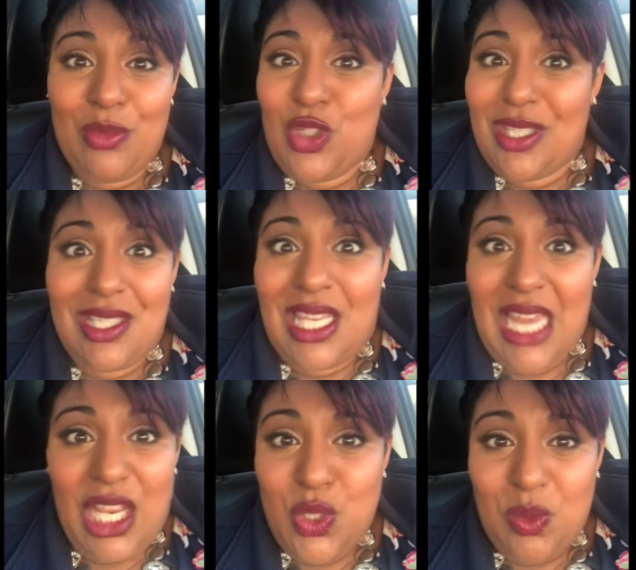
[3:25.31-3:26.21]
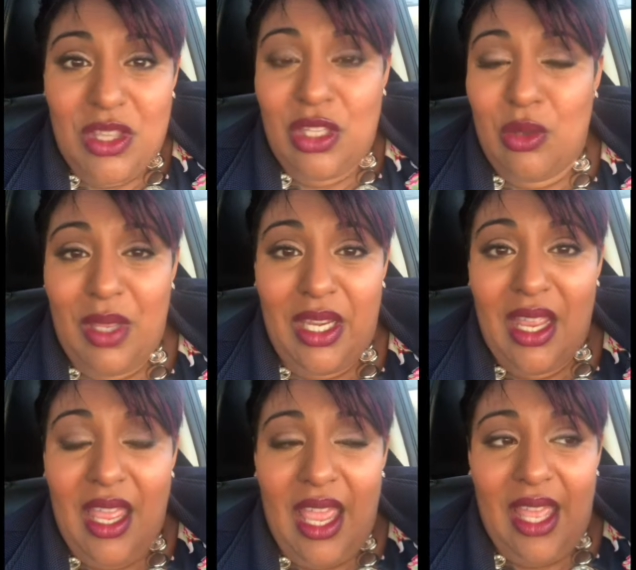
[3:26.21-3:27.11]
just connect with you and
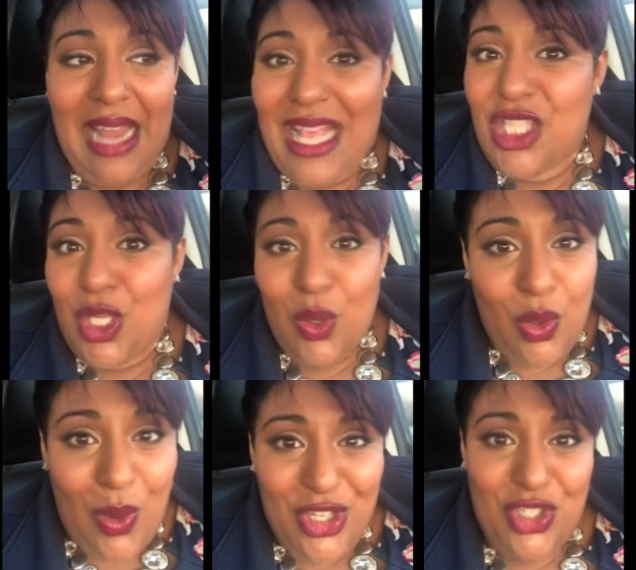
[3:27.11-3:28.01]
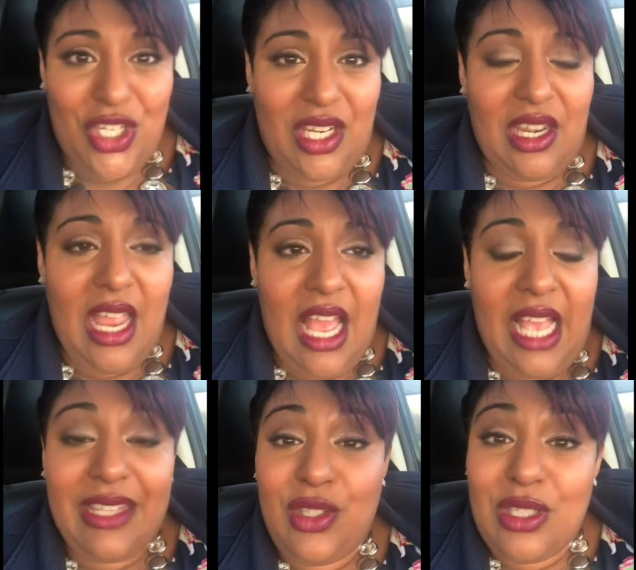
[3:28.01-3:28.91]
ask you a question?
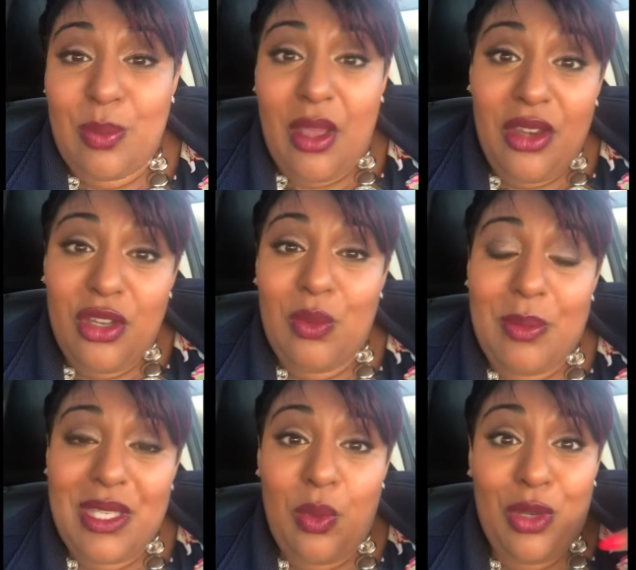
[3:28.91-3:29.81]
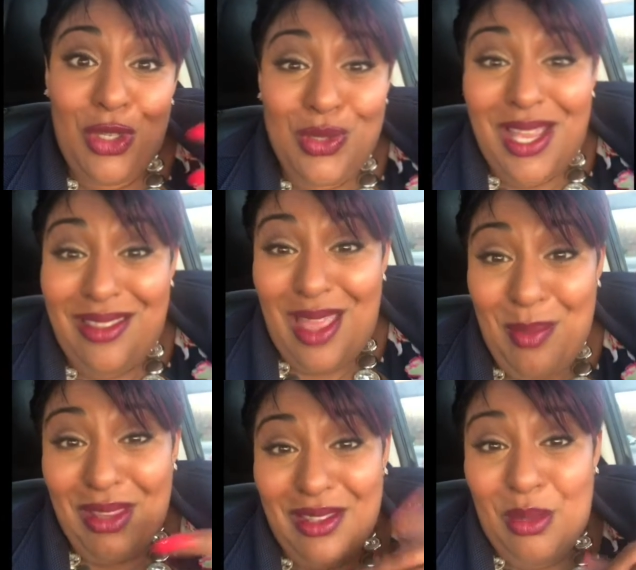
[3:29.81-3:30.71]
Is there a spot on your website where you tell them
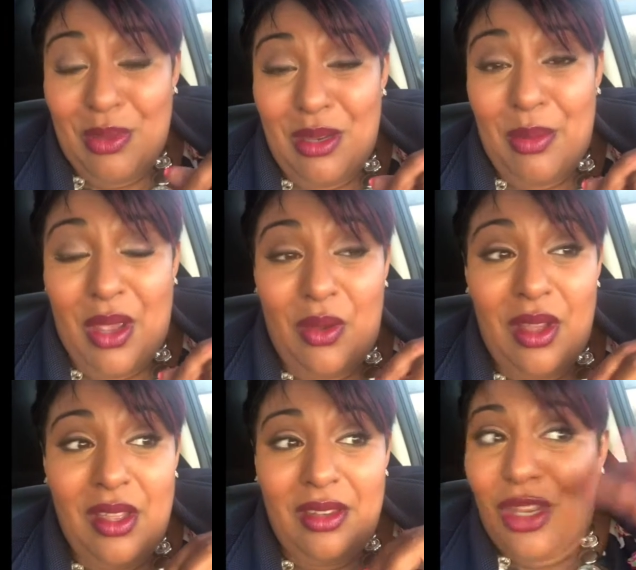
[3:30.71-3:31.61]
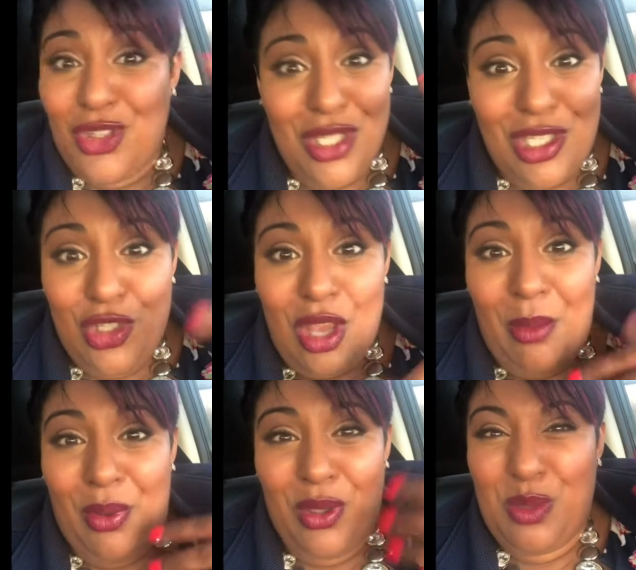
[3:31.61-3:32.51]
a little bit about not just a
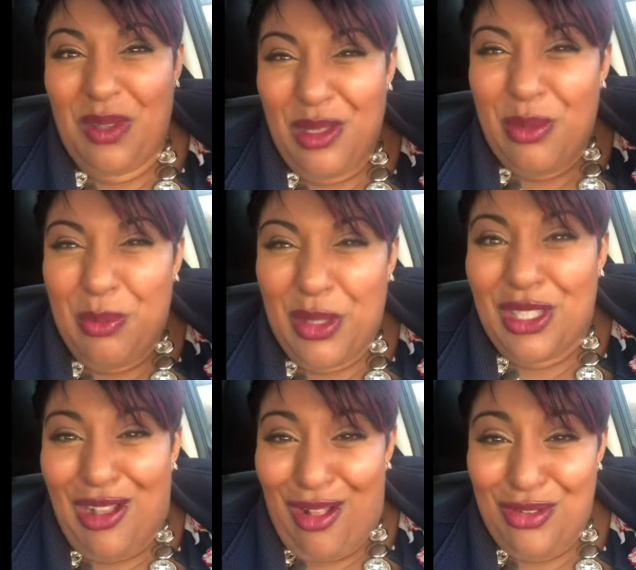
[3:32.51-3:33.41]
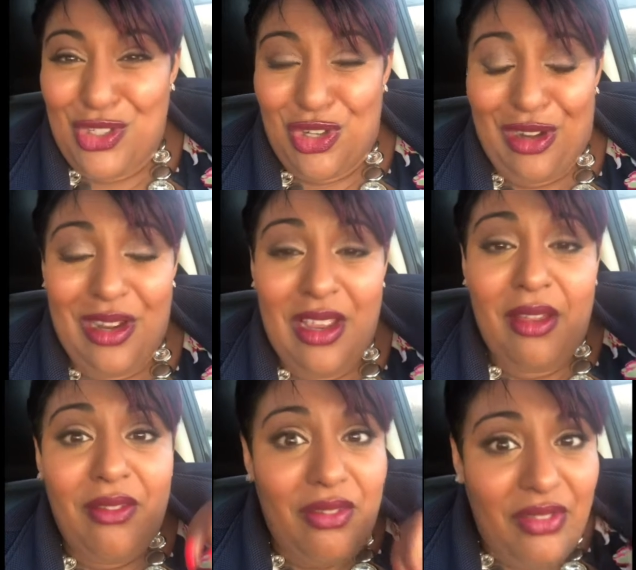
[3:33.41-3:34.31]
job post, but a little bit about the culture?
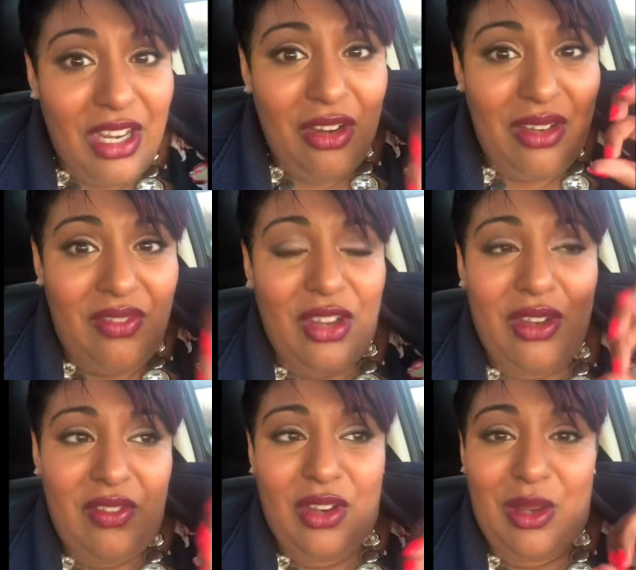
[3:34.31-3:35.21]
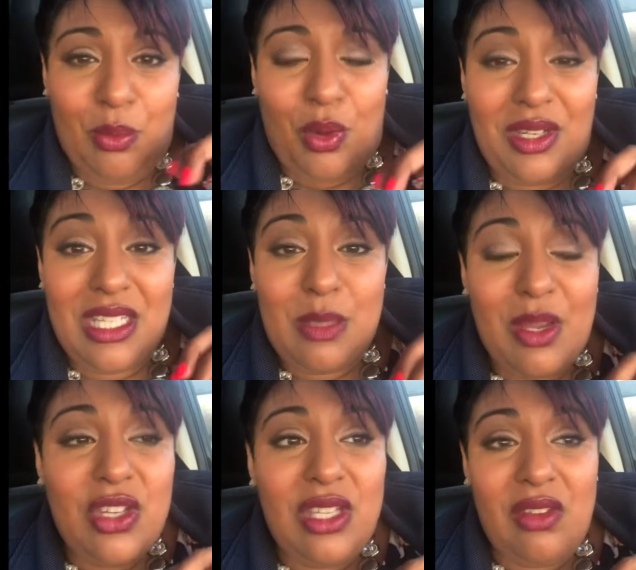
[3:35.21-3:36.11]
Very, very, very important,
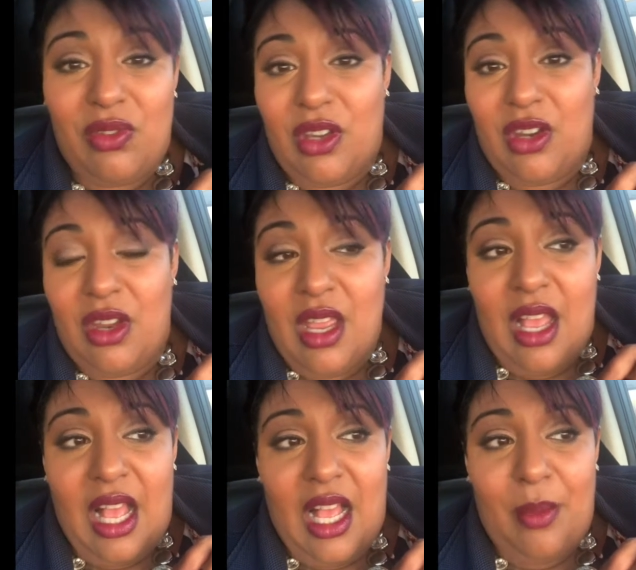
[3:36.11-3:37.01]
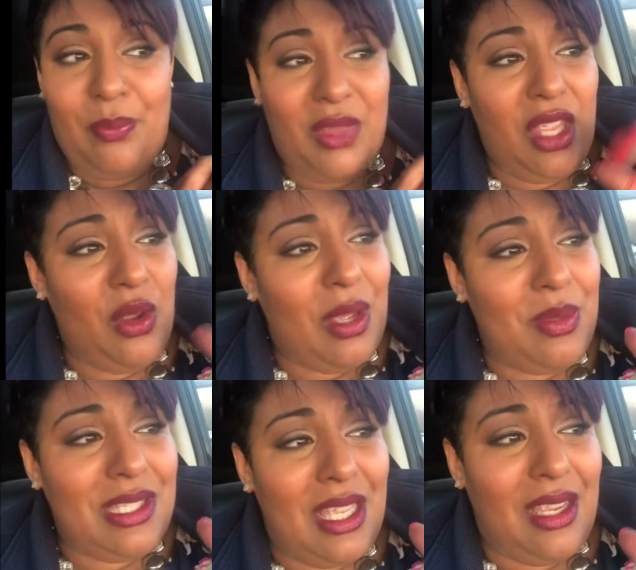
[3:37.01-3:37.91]
especially if you're, I
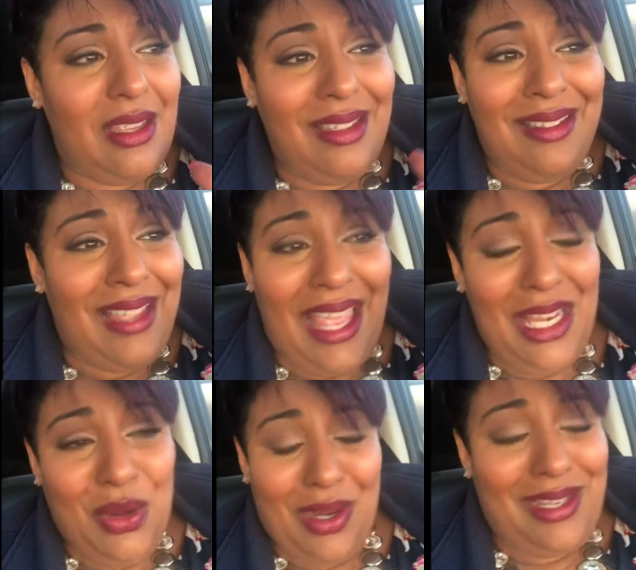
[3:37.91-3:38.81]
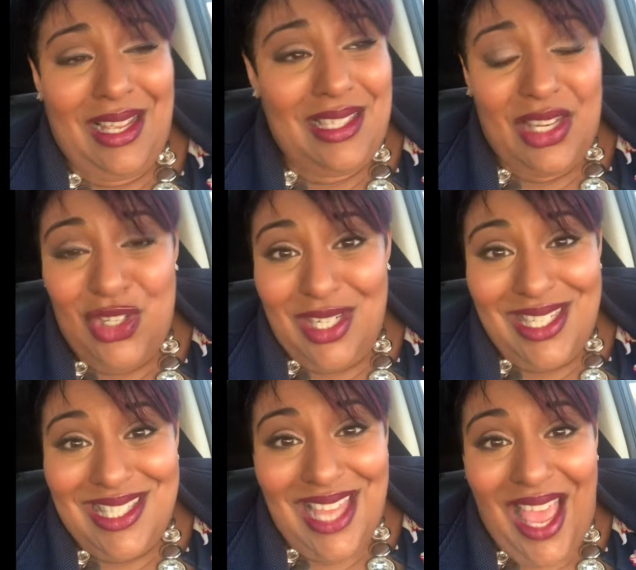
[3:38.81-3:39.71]
would say, any organization
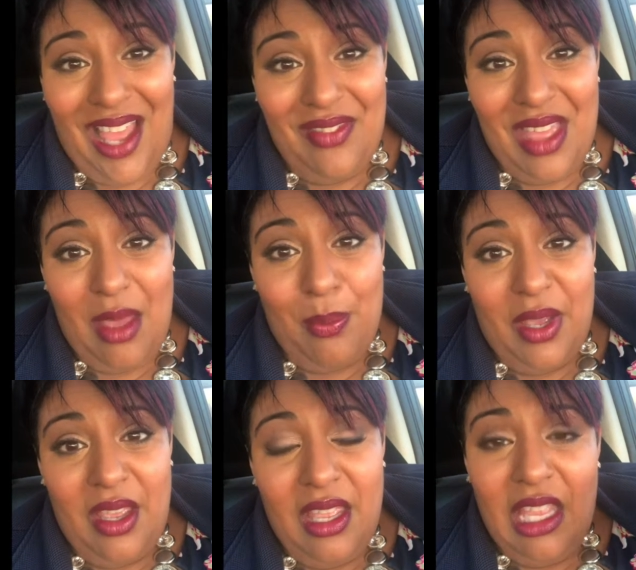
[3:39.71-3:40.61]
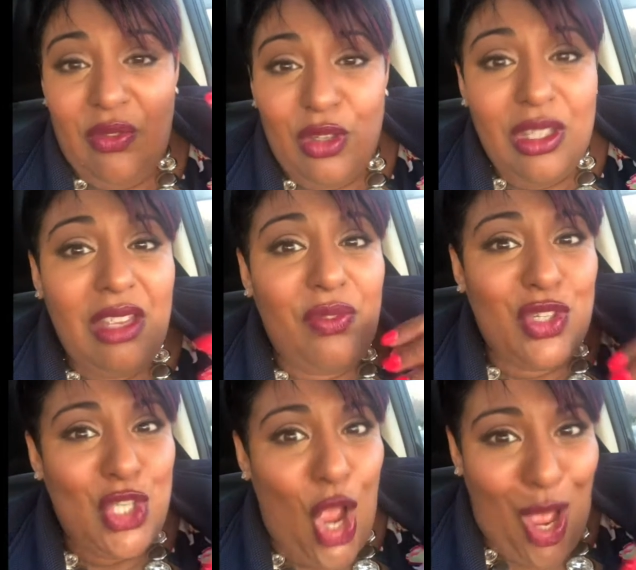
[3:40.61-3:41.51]
needs to have that, but if you're looking for
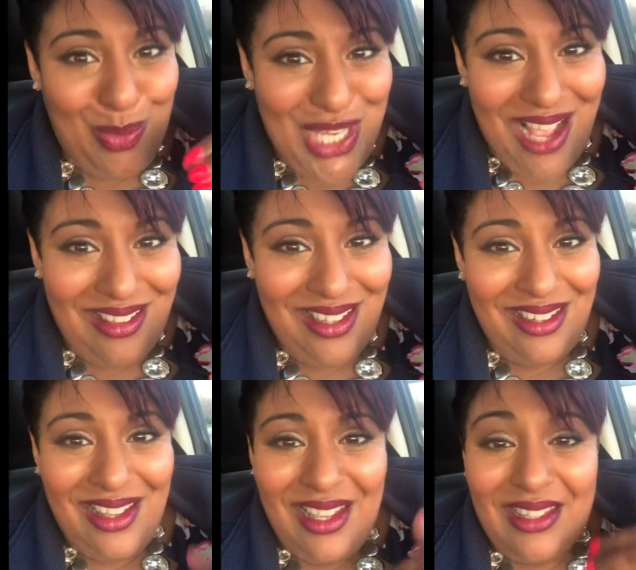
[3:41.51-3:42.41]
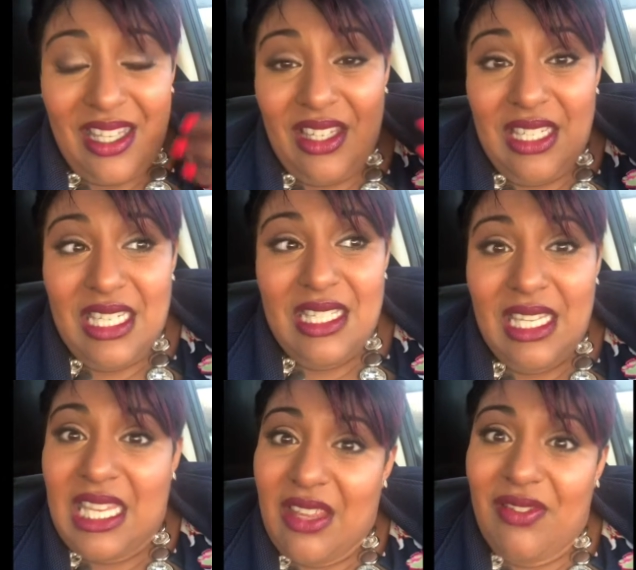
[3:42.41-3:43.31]
top talent, then you need to
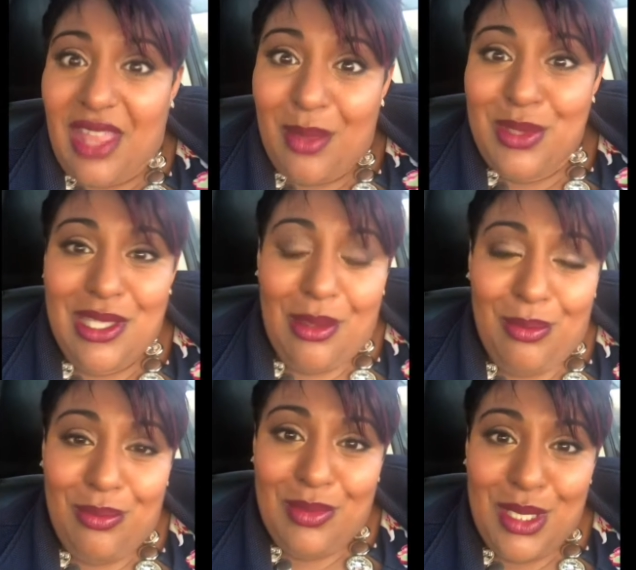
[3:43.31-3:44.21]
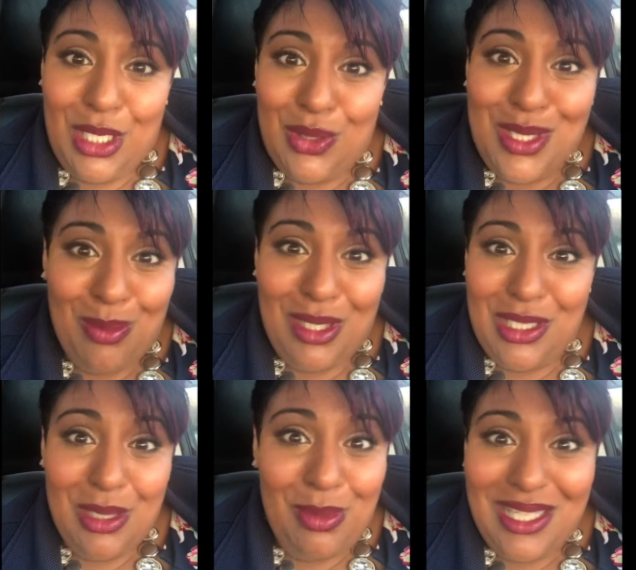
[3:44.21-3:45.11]
give them some,
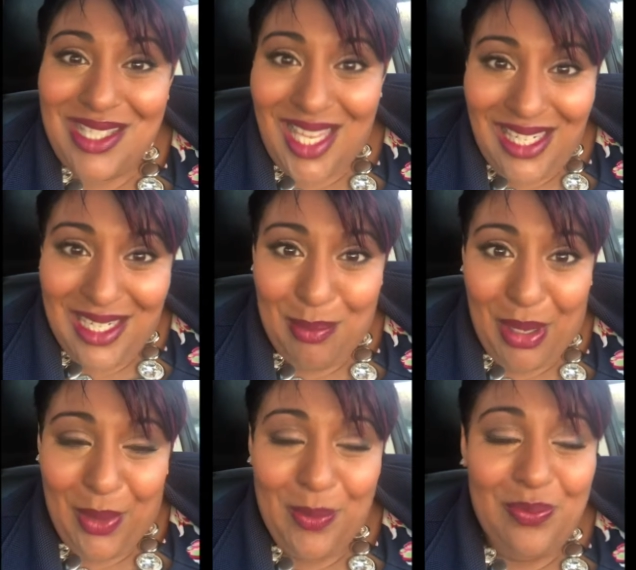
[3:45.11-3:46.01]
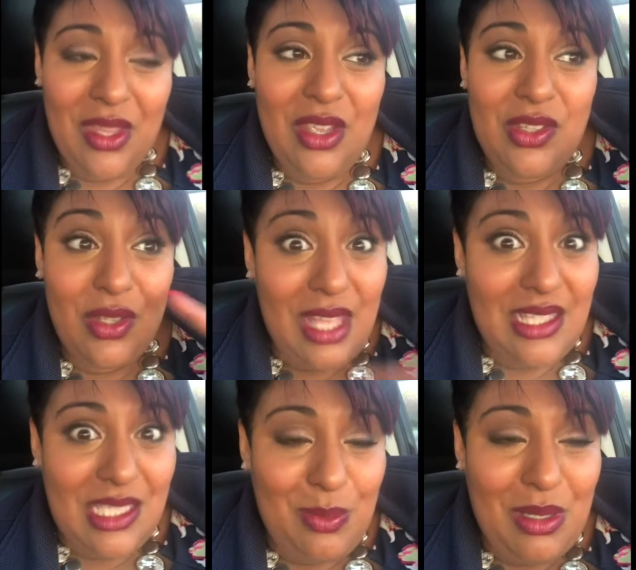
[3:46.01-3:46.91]
something to be excited about. So
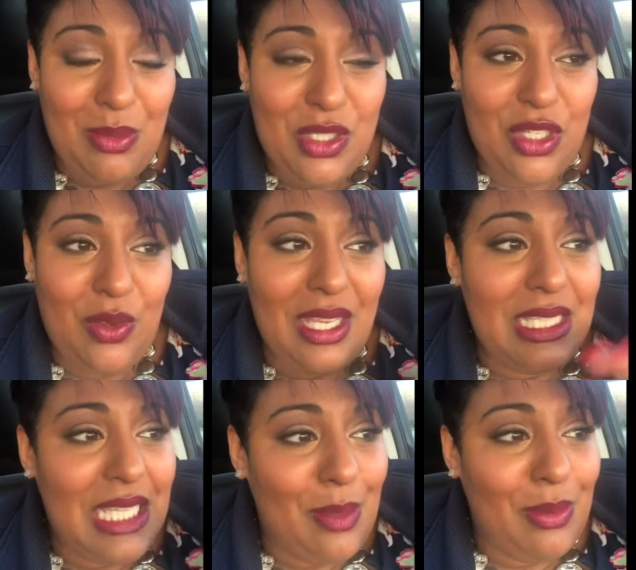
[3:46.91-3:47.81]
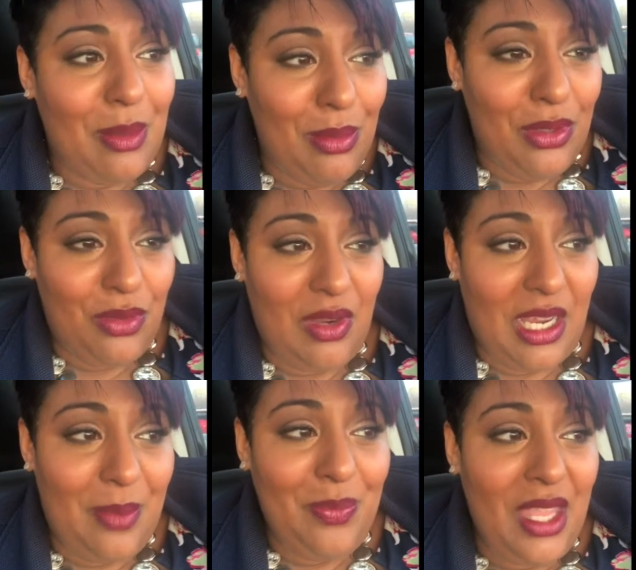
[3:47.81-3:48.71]
that's tip number 2. And tip number 3